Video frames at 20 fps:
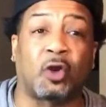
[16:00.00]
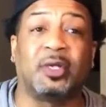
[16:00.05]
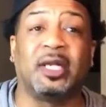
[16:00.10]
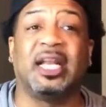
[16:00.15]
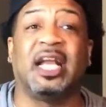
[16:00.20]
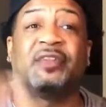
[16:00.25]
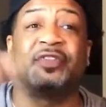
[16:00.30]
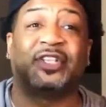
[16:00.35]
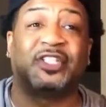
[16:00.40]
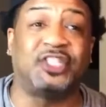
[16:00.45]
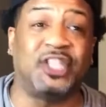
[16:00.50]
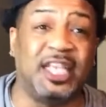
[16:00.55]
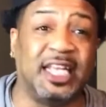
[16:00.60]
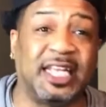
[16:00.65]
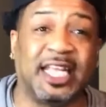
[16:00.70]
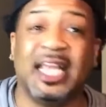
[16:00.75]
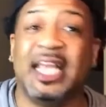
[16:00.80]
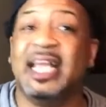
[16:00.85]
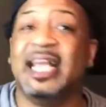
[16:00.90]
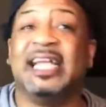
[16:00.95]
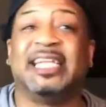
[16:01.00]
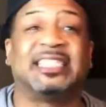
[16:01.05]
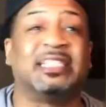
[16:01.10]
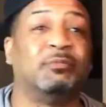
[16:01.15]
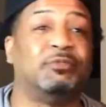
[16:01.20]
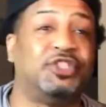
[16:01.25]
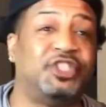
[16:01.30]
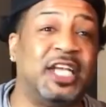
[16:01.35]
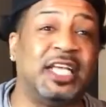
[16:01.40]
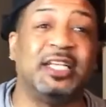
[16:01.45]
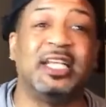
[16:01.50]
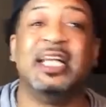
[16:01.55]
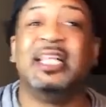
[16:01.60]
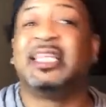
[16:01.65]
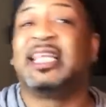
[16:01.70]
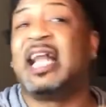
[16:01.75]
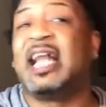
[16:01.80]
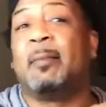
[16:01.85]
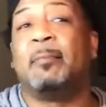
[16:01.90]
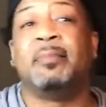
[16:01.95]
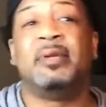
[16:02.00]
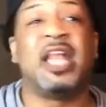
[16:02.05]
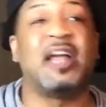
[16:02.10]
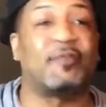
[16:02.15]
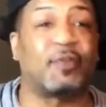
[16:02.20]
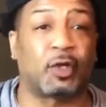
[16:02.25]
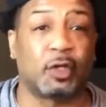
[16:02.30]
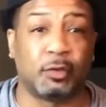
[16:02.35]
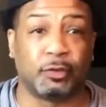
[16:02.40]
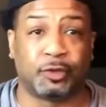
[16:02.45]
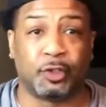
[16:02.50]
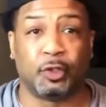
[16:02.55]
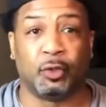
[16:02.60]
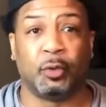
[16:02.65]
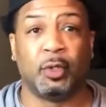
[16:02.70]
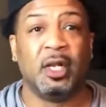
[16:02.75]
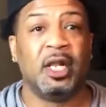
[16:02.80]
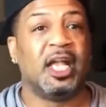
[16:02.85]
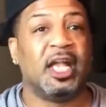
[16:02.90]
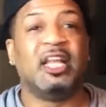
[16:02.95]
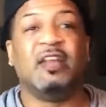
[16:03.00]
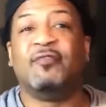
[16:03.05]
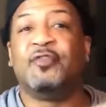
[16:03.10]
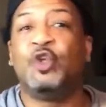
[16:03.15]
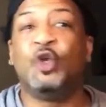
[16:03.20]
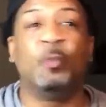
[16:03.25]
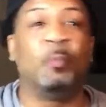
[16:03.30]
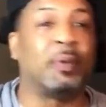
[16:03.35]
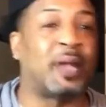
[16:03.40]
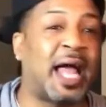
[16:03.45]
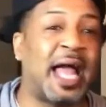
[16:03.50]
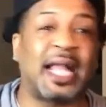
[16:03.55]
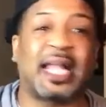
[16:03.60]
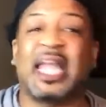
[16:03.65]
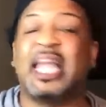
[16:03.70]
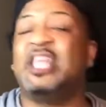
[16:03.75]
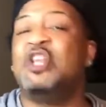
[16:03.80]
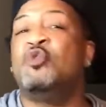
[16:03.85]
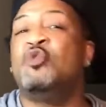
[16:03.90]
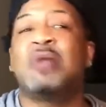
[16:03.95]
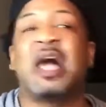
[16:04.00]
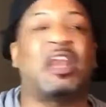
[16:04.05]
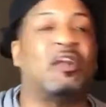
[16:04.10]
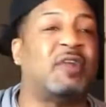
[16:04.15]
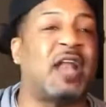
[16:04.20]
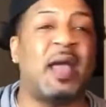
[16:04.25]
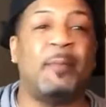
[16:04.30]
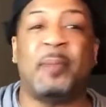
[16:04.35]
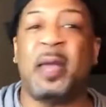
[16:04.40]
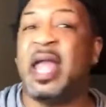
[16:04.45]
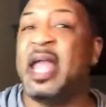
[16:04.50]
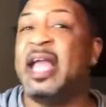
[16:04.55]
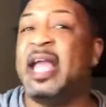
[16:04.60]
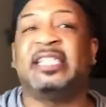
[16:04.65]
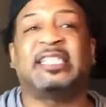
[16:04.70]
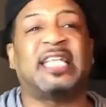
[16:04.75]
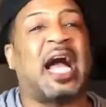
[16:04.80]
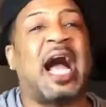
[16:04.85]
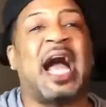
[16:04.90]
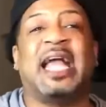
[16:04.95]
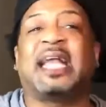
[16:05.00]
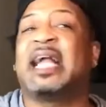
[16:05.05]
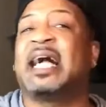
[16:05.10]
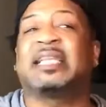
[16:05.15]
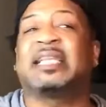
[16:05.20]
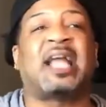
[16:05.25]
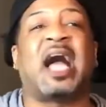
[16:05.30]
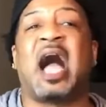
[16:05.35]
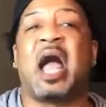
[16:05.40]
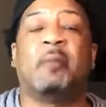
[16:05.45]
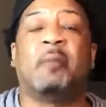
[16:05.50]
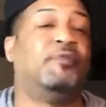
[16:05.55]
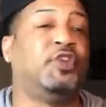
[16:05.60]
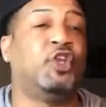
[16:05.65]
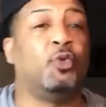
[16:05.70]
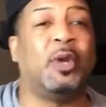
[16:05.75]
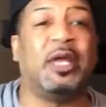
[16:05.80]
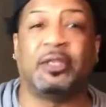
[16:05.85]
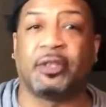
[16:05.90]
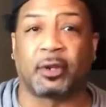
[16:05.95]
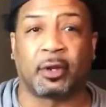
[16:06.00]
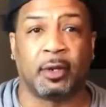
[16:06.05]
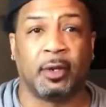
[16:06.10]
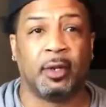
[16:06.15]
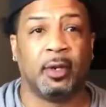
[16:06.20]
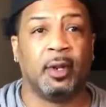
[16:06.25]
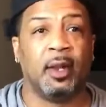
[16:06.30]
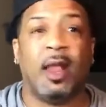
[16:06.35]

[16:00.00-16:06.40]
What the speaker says: the other cheek is some shit that I'm never gonna do. And if you black and you not on that page, I ain't got time for you either.